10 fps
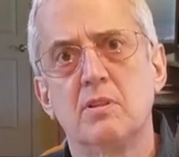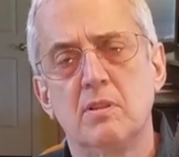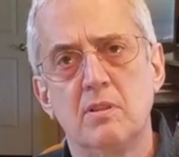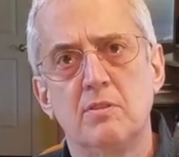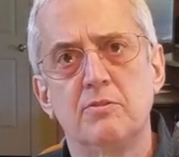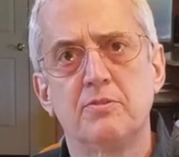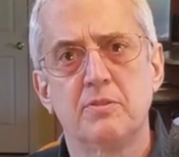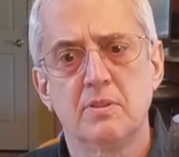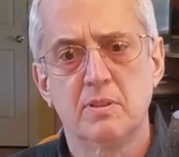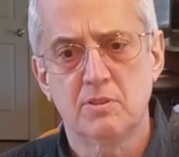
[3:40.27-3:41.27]
of
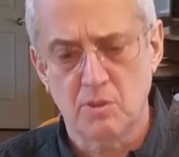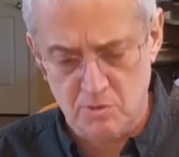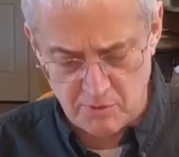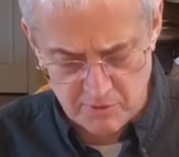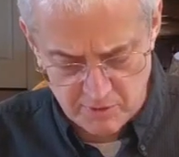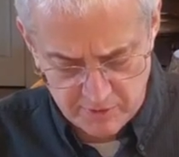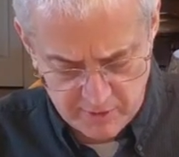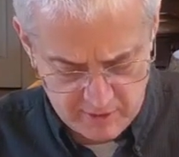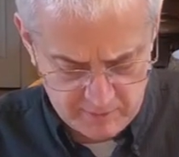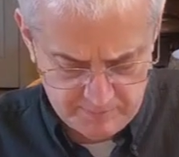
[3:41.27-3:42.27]
Joseph Stefano.